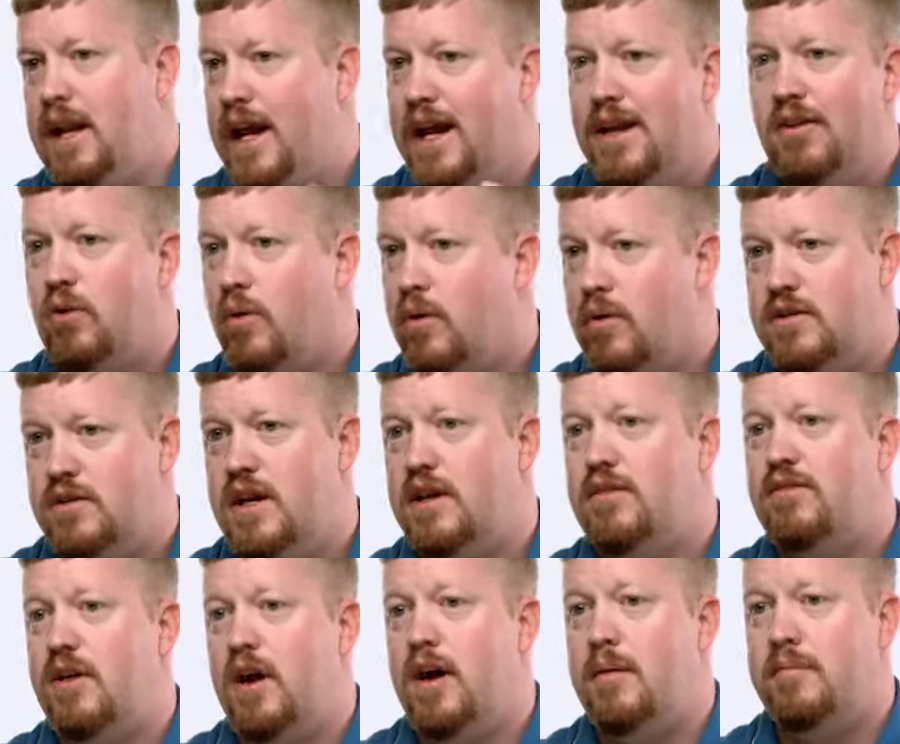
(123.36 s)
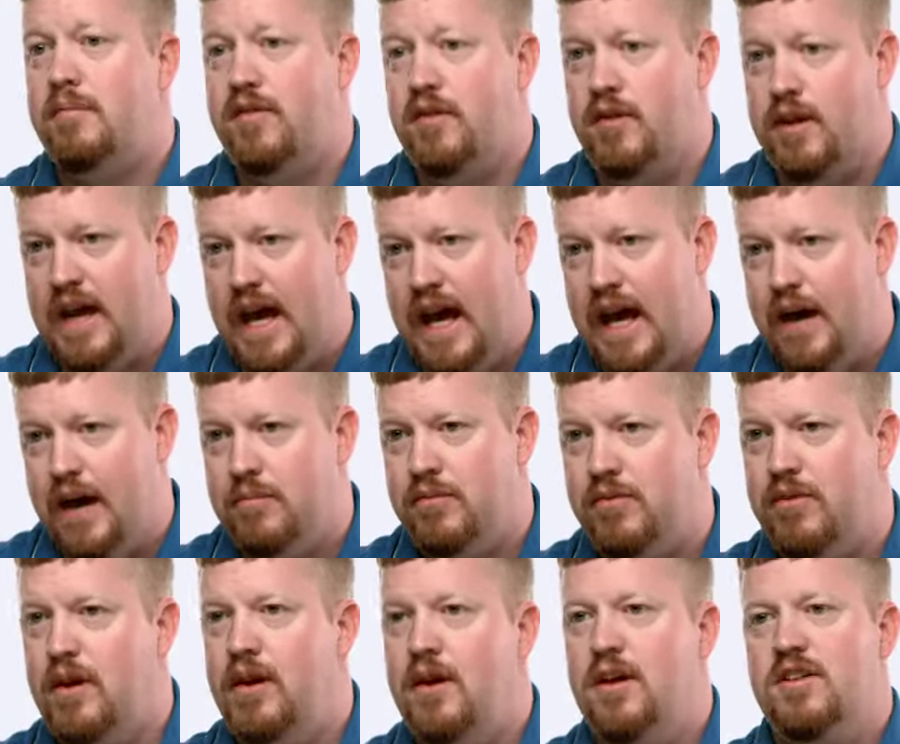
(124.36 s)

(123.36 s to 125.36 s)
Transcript: and or desktops and apps